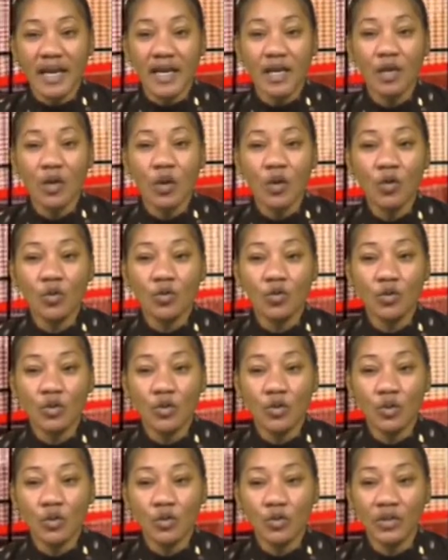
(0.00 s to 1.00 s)
It also
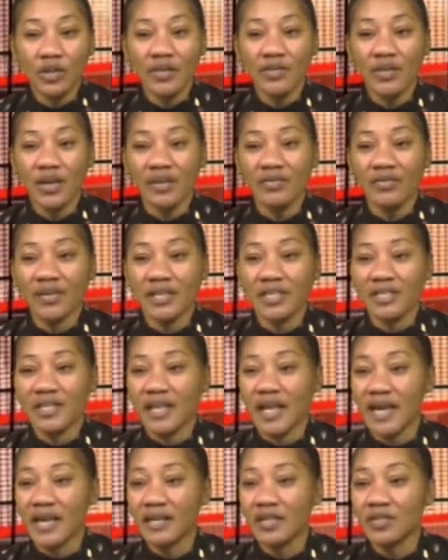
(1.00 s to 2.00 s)
noted that there's
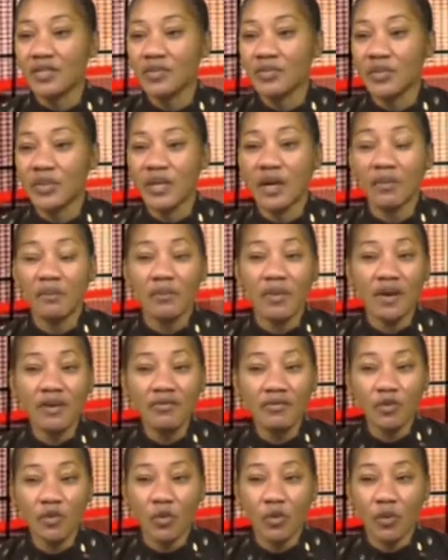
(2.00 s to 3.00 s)
likely to be above
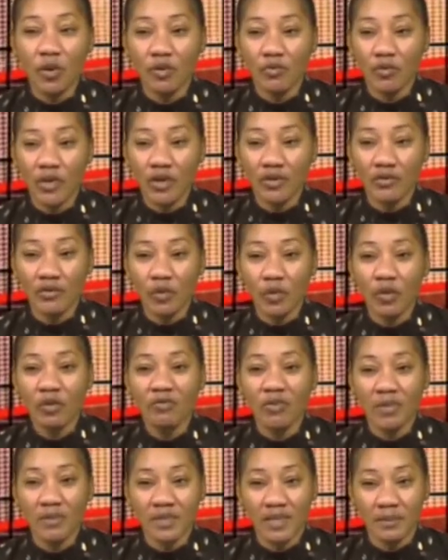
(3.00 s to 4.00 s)
normal rainfall
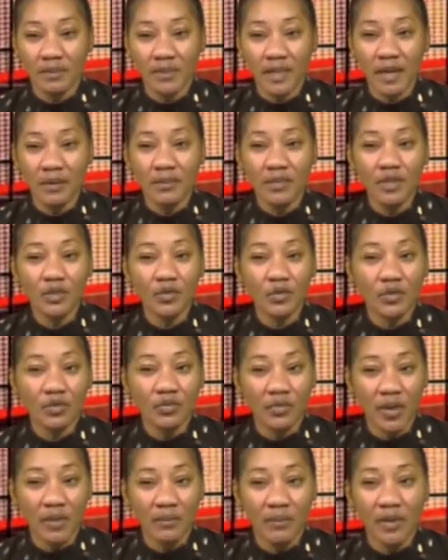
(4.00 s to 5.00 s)
from September to
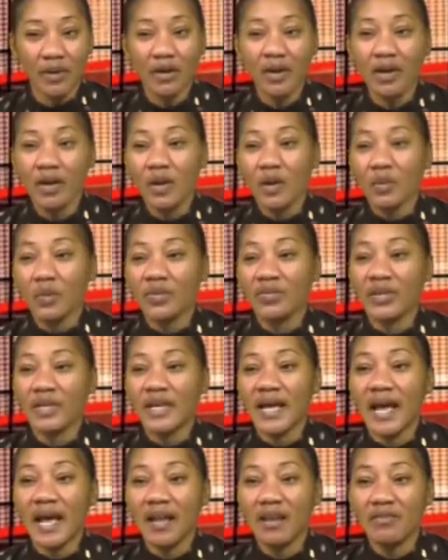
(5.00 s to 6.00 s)
November, with
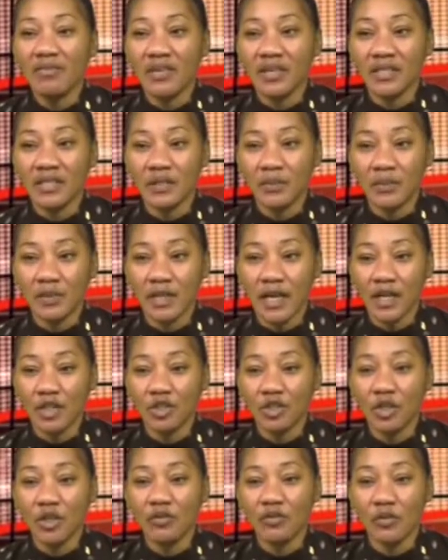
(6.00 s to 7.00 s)
an elevated
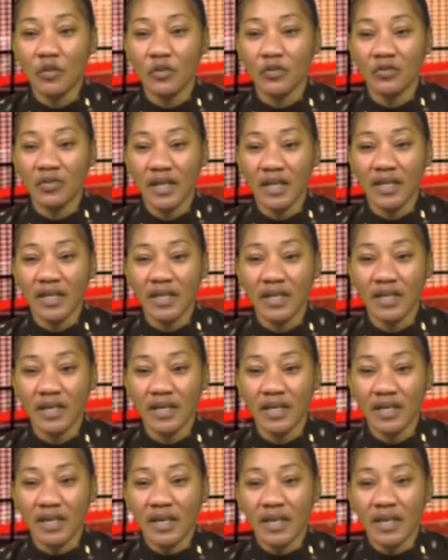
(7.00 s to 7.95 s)
potential for flooding.